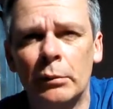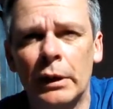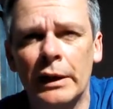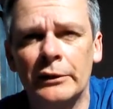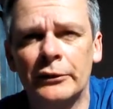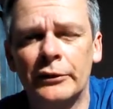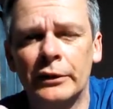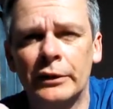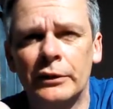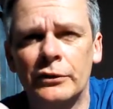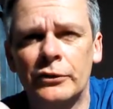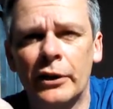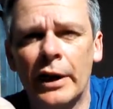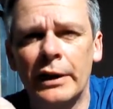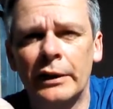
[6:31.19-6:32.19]
plastic
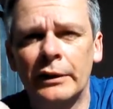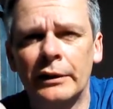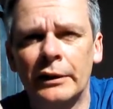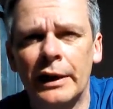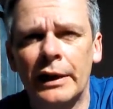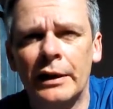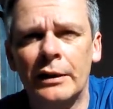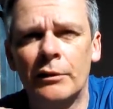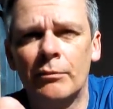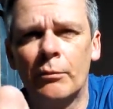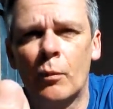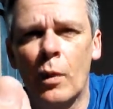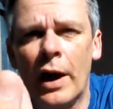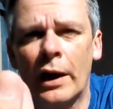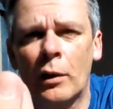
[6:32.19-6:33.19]
container and
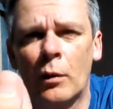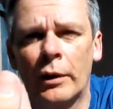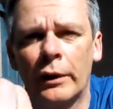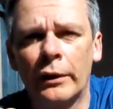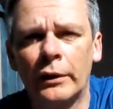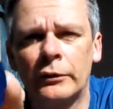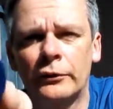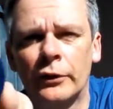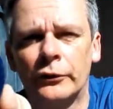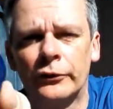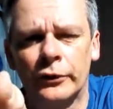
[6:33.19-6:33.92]
whack one of those on.